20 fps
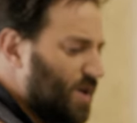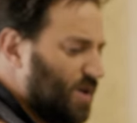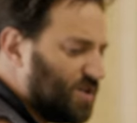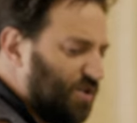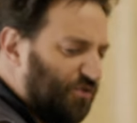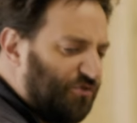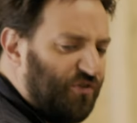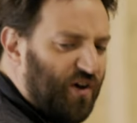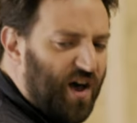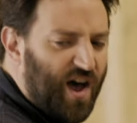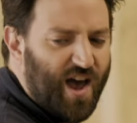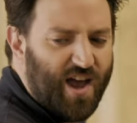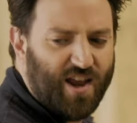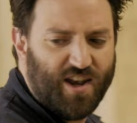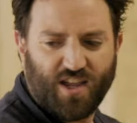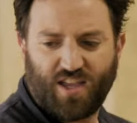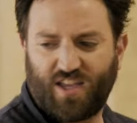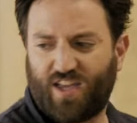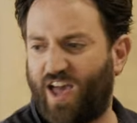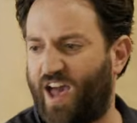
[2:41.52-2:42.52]
To
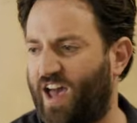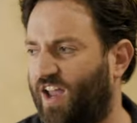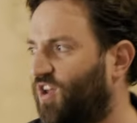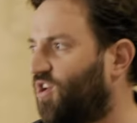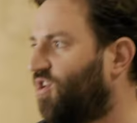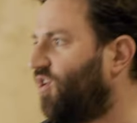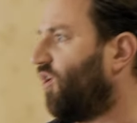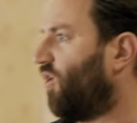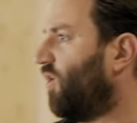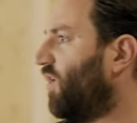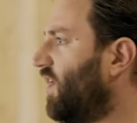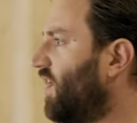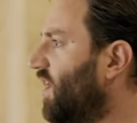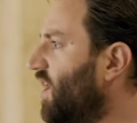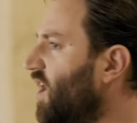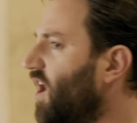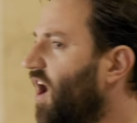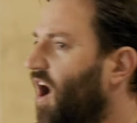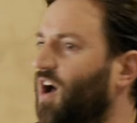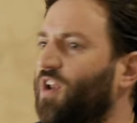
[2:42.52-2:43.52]
find a category
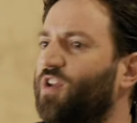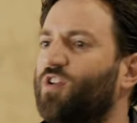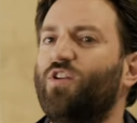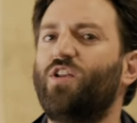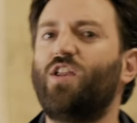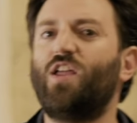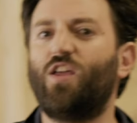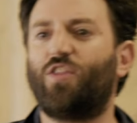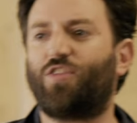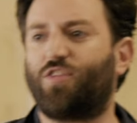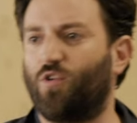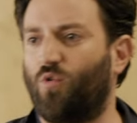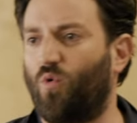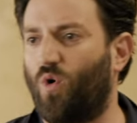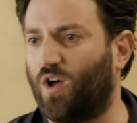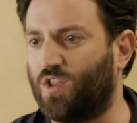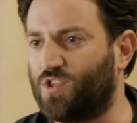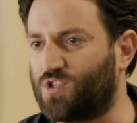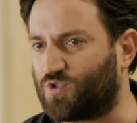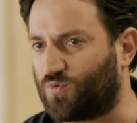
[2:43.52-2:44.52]
underneath the
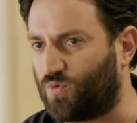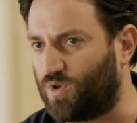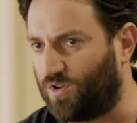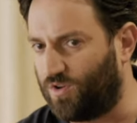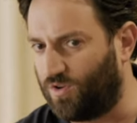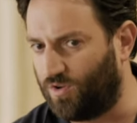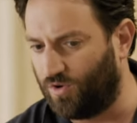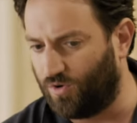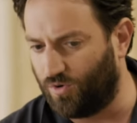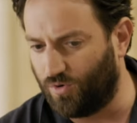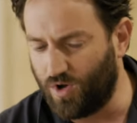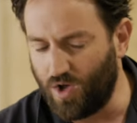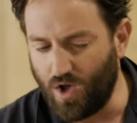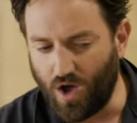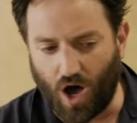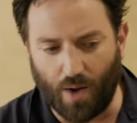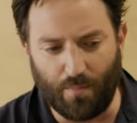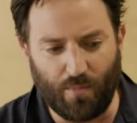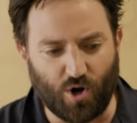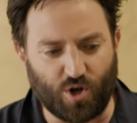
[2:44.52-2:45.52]
ones we knew,
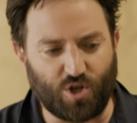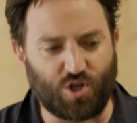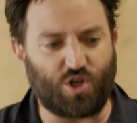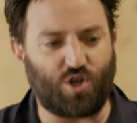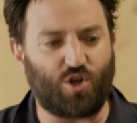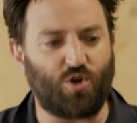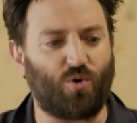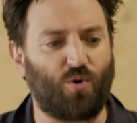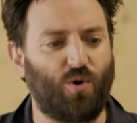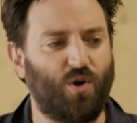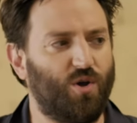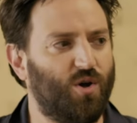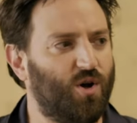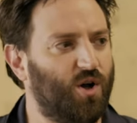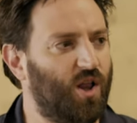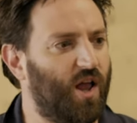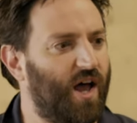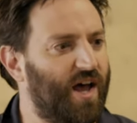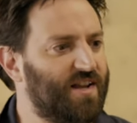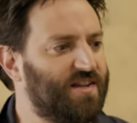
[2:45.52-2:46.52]
a
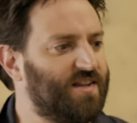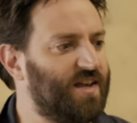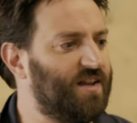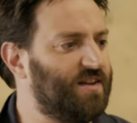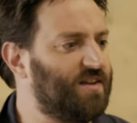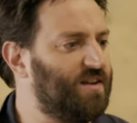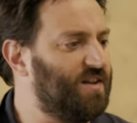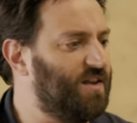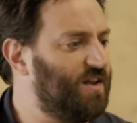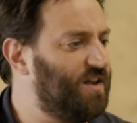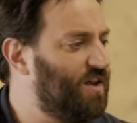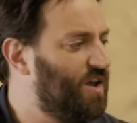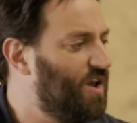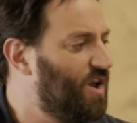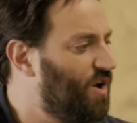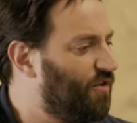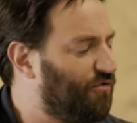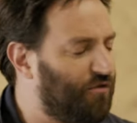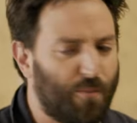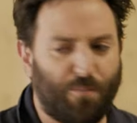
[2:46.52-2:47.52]
mercurial identity
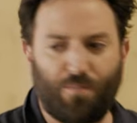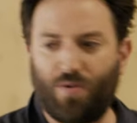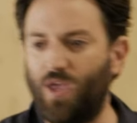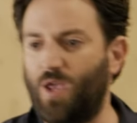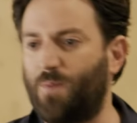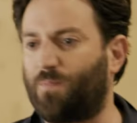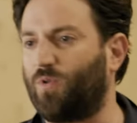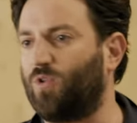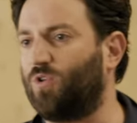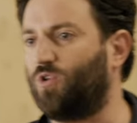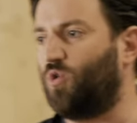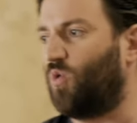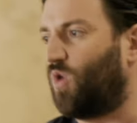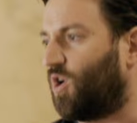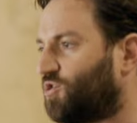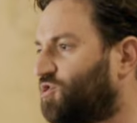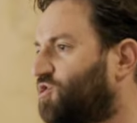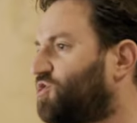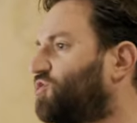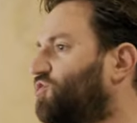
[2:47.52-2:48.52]
for people who
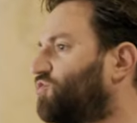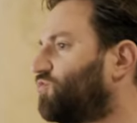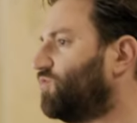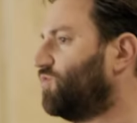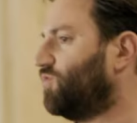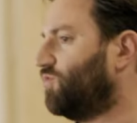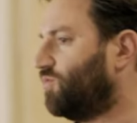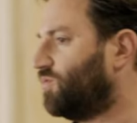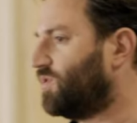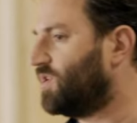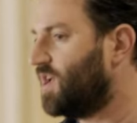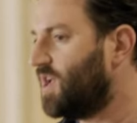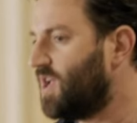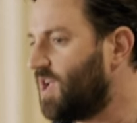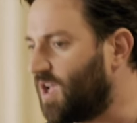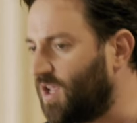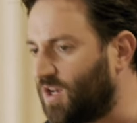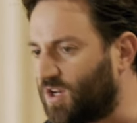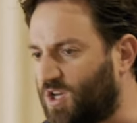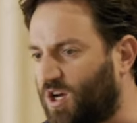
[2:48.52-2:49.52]
are strewn
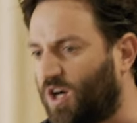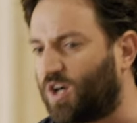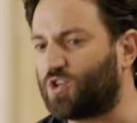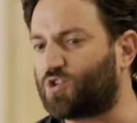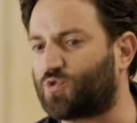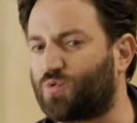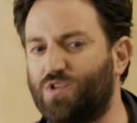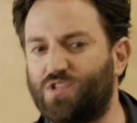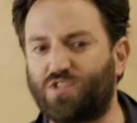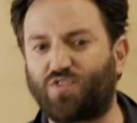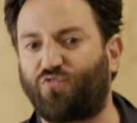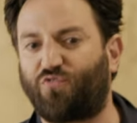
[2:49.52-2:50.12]
in countries